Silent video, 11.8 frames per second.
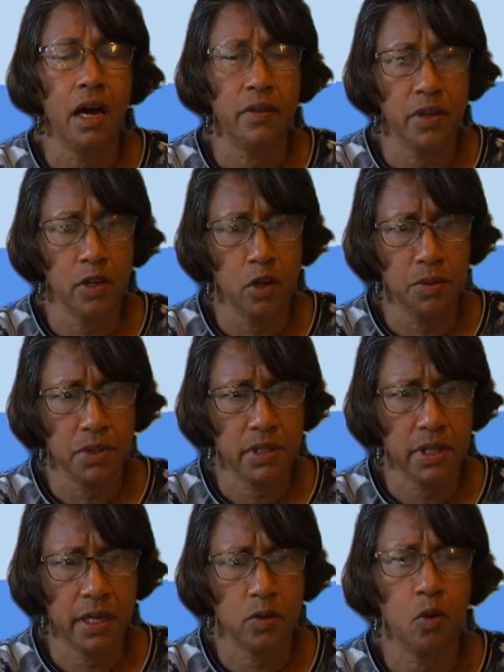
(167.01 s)
And the global
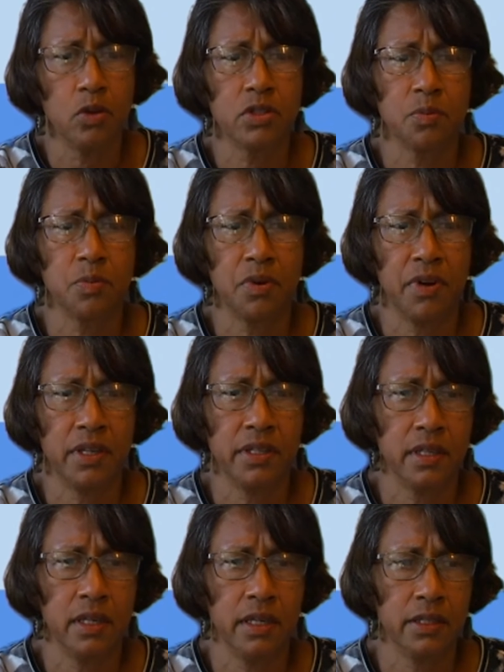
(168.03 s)
set also
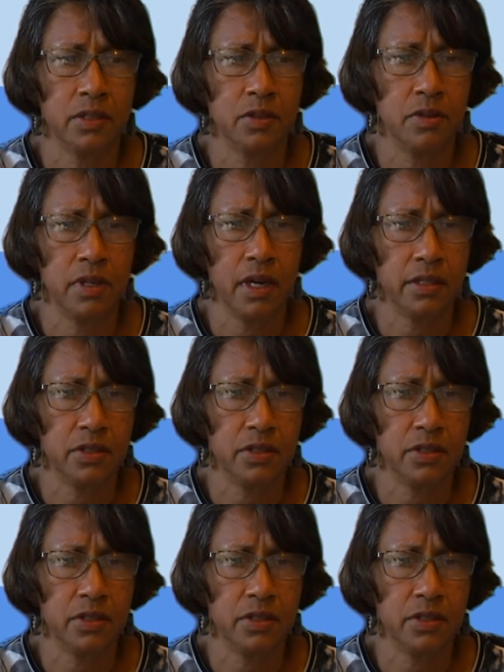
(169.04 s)
provides the links to the